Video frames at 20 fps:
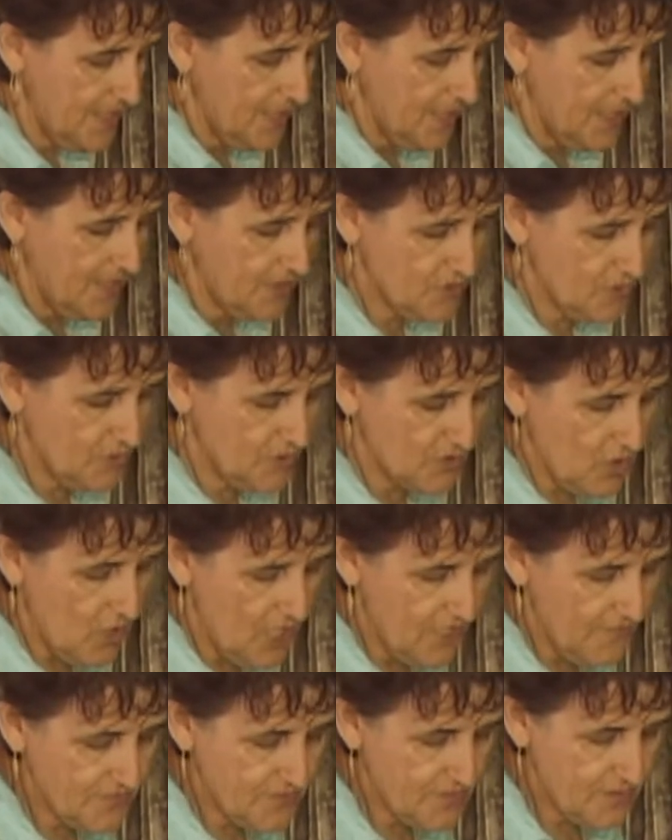So it's
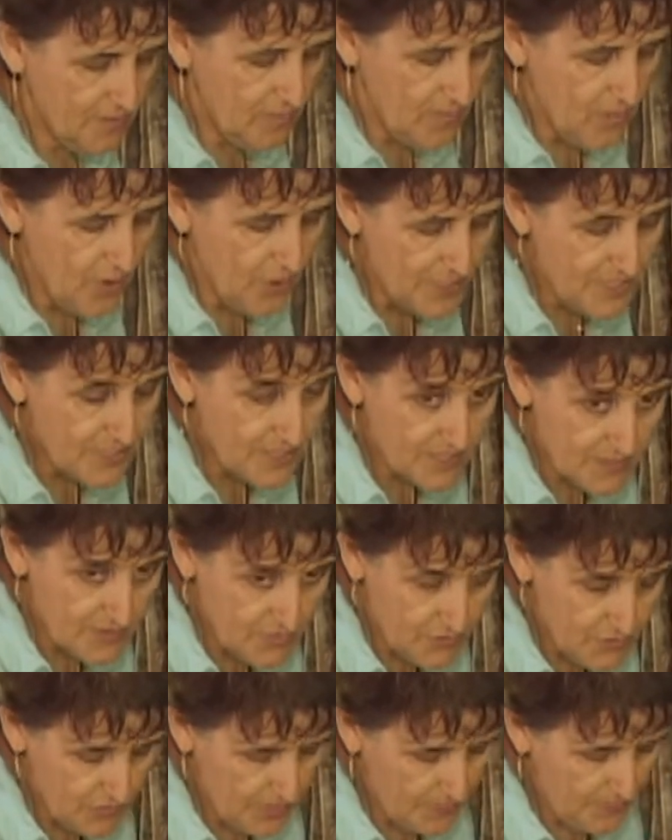often moist and
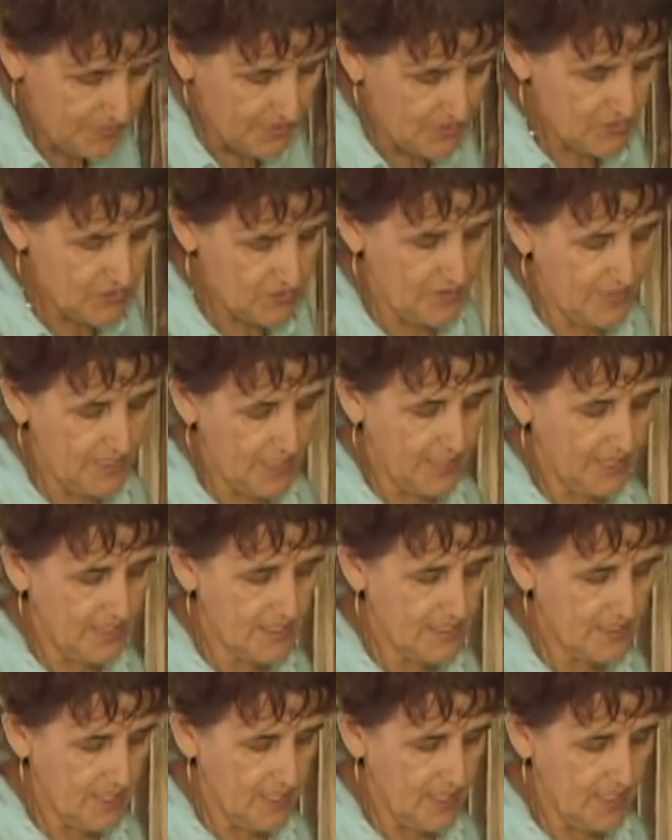dripping so that as
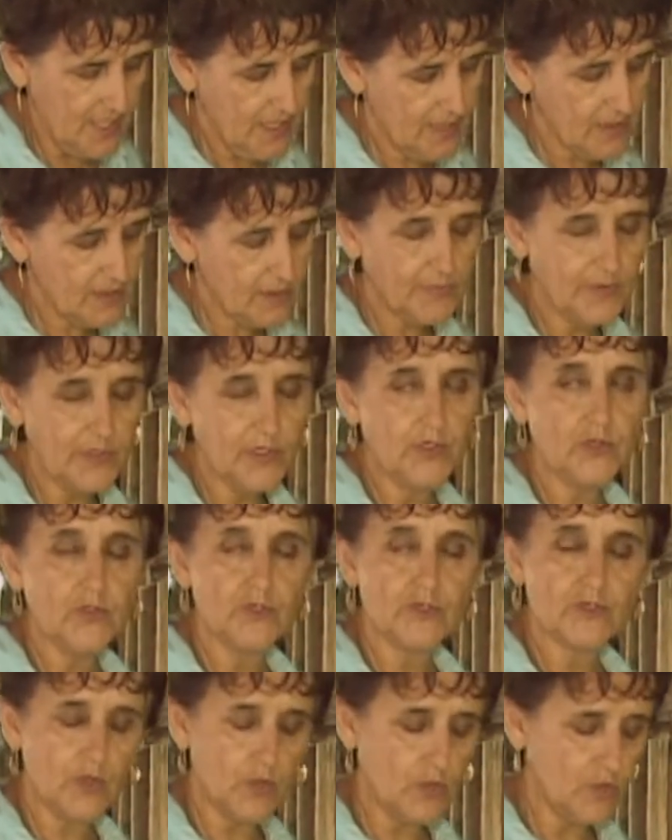the air
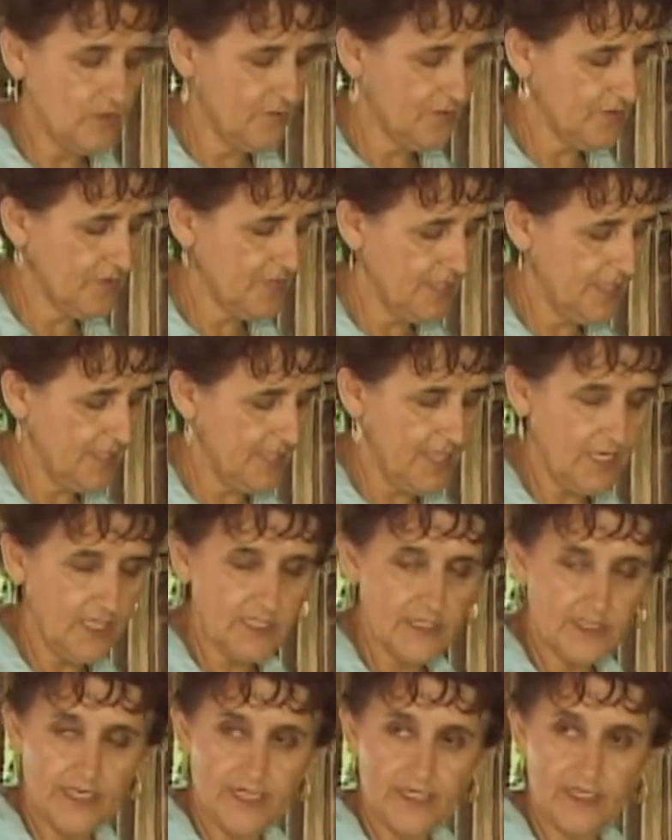blows over it, it acts
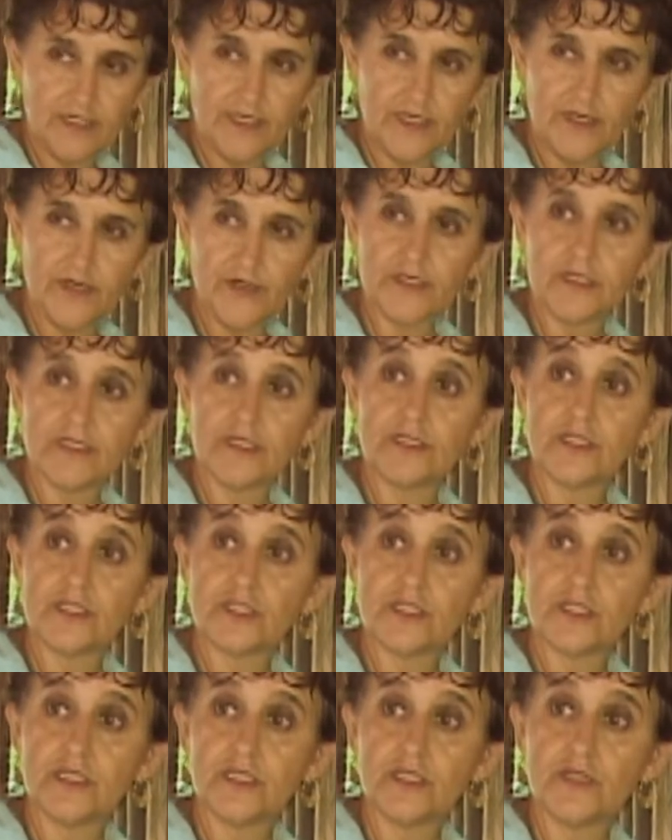like an air
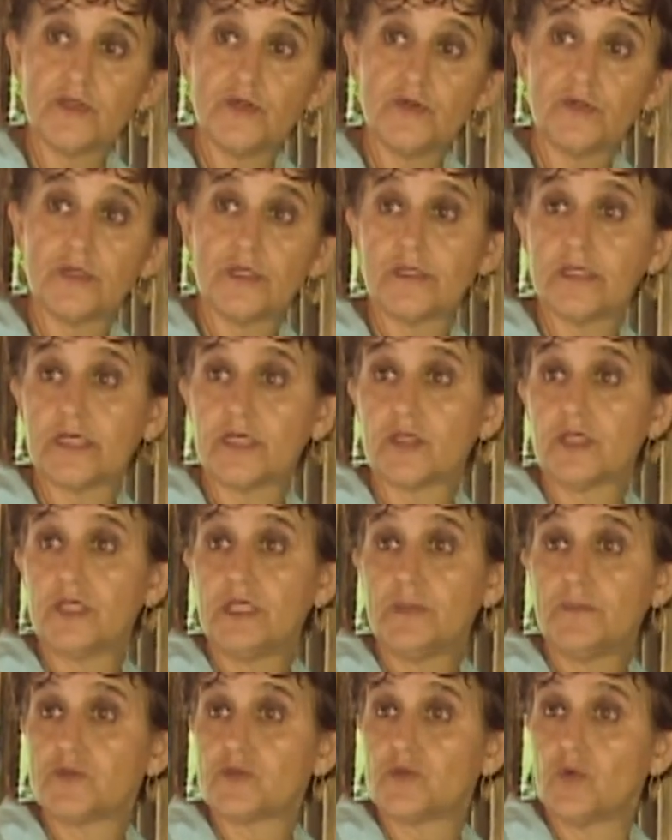conditioning unit that
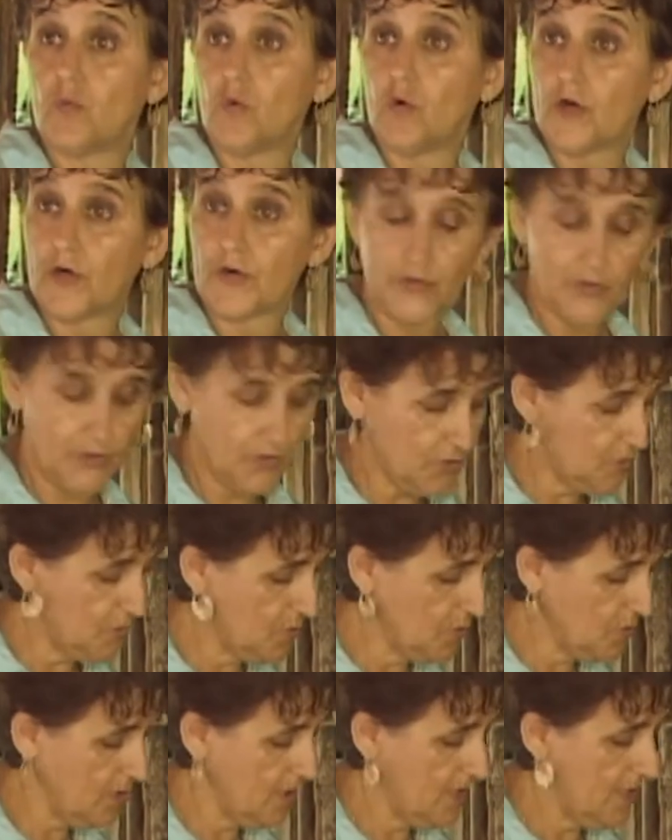keeps the water
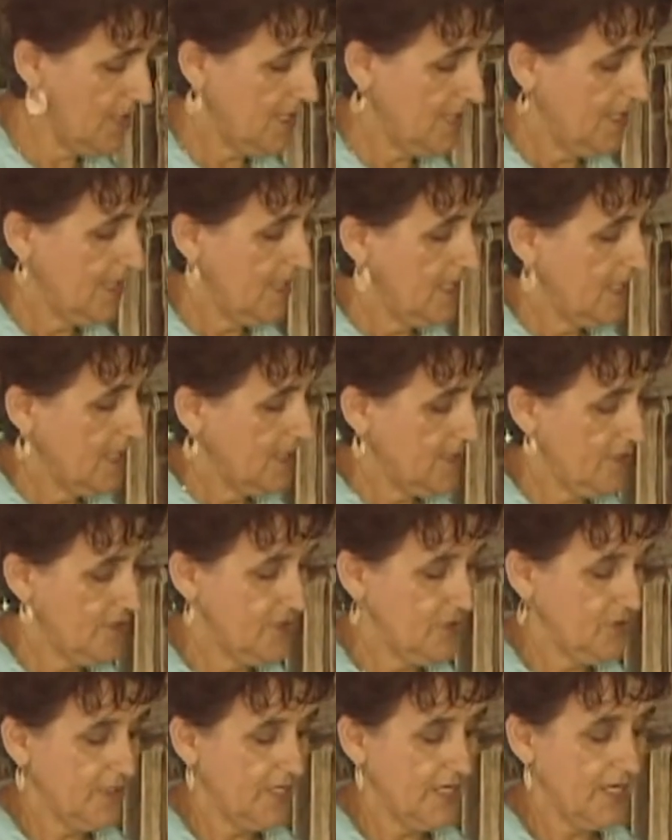cool. Then you
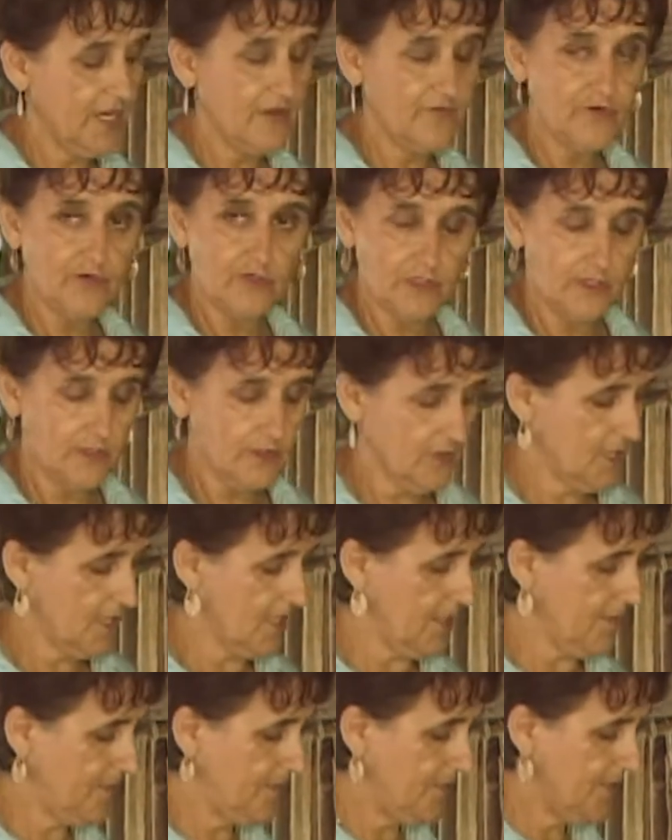would have your little
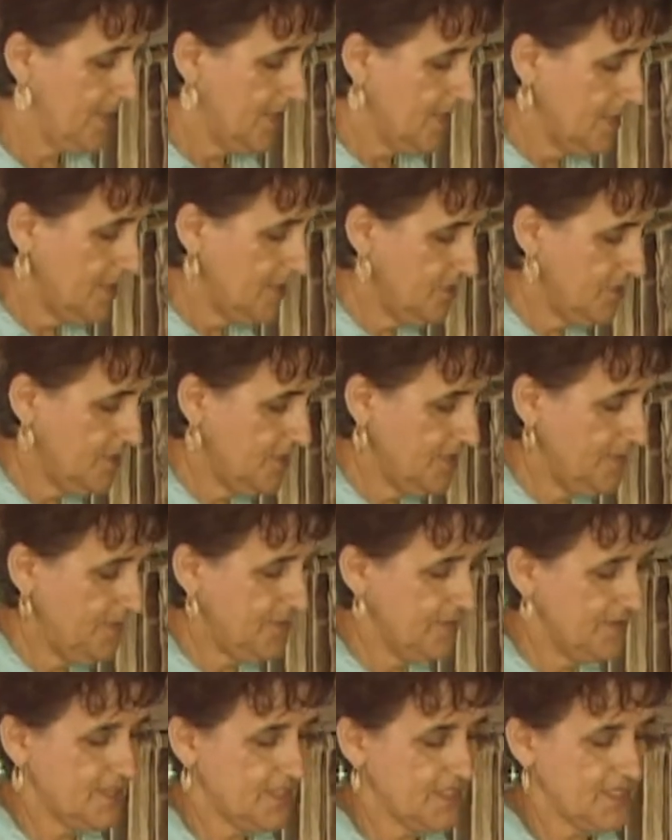cup, you dip
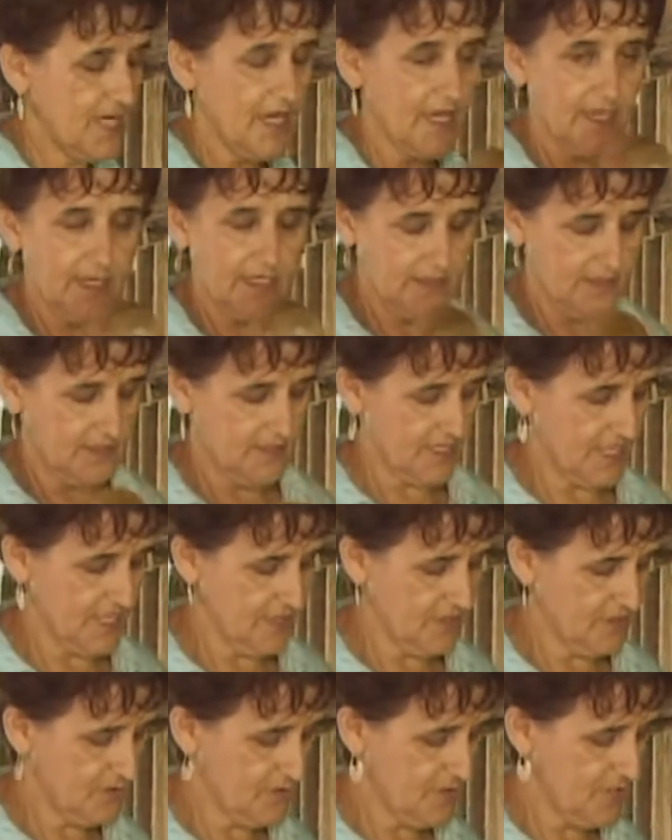inside, take a
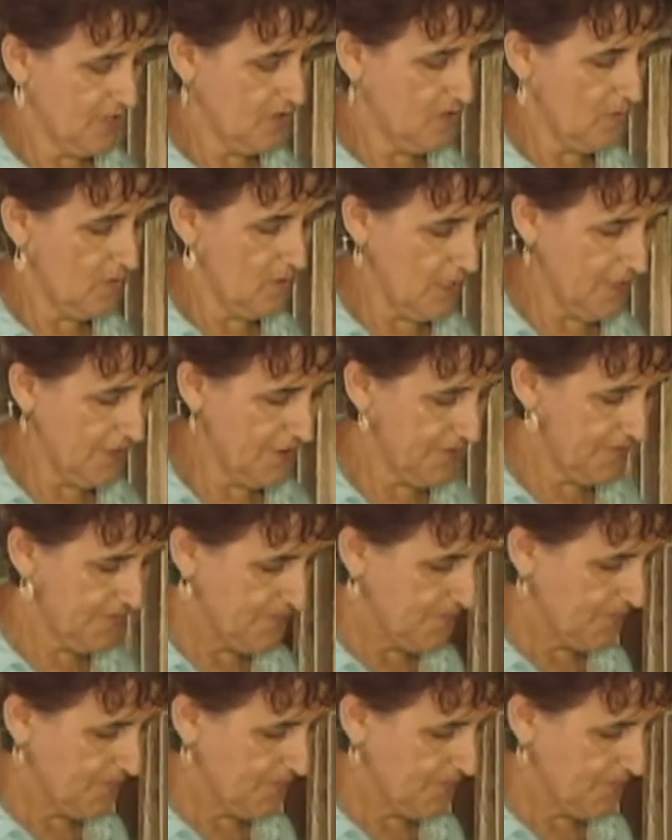drink of water.